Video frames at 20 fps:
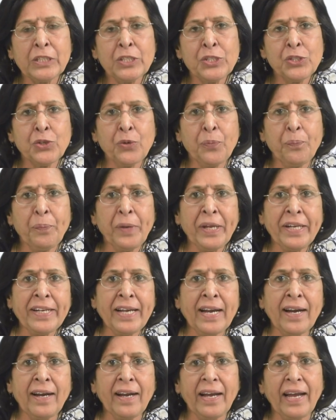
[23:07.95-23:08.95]
So
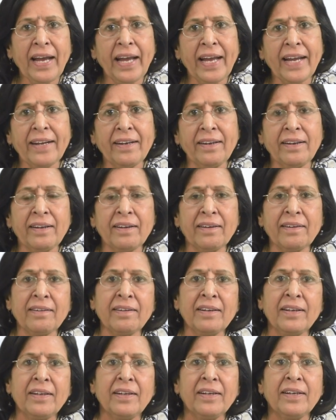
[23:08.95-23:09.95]
media and
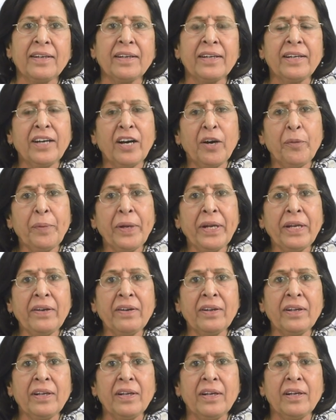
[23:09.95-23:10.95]

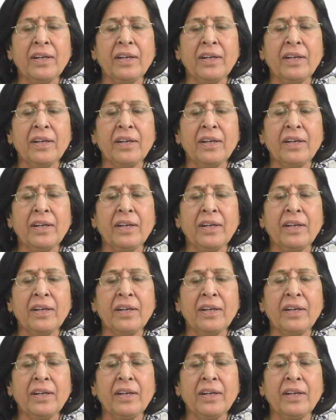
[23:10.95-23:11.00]
government,